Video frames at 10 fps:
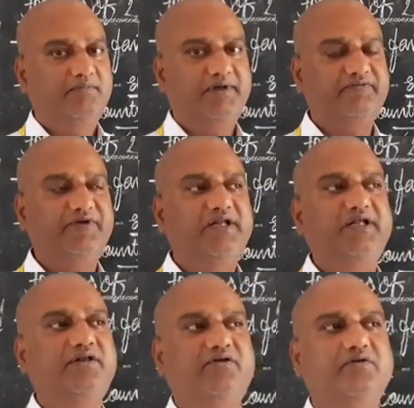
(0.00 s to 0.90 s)
But we
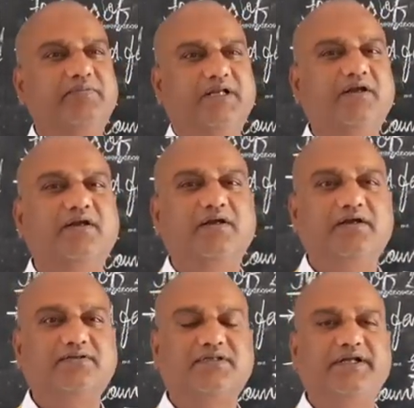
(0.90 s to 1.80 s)
need to
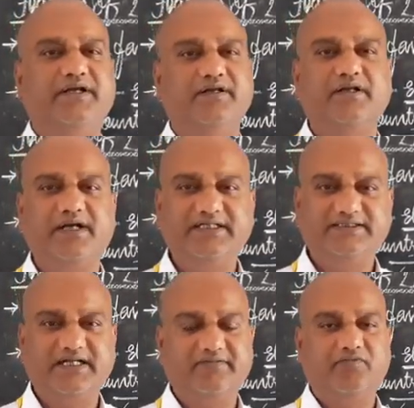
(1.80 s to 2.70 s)
meticulously
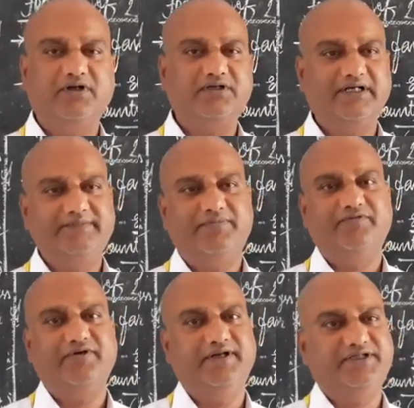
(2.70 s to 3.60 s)
analyze that what type
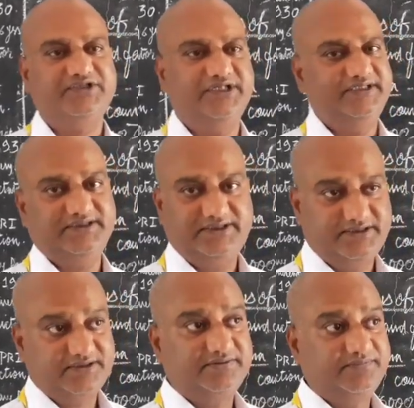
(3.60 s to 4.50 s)
of election is it.